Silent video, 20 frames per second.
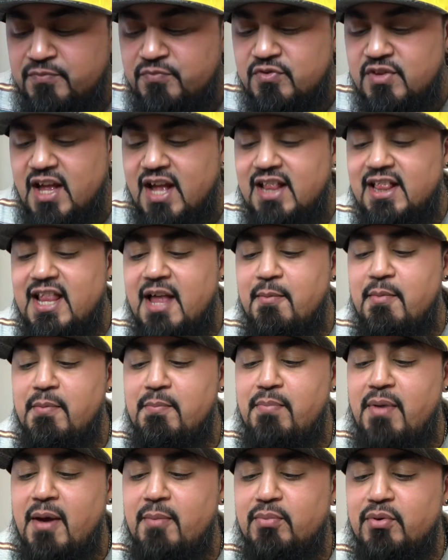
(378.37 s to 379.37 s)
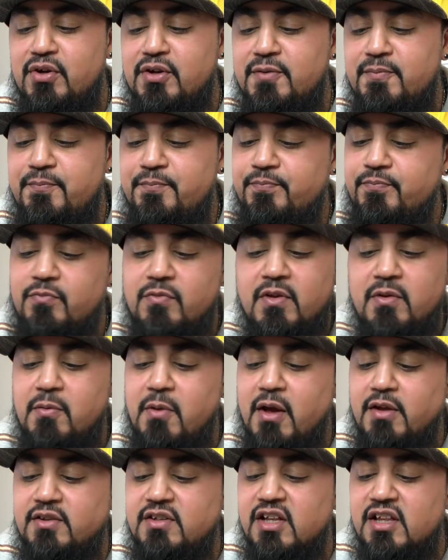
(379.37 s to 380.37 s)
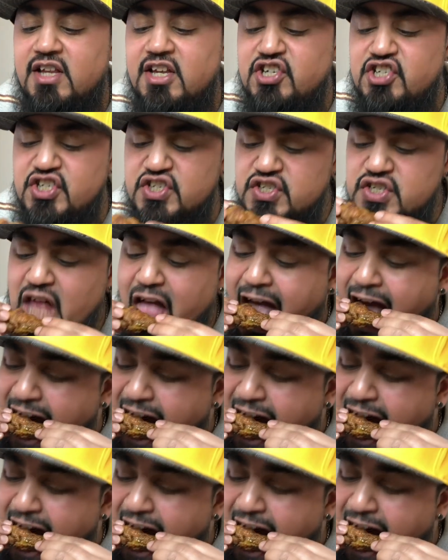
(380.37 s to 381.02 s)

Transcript: that lemon pepper. Delicious.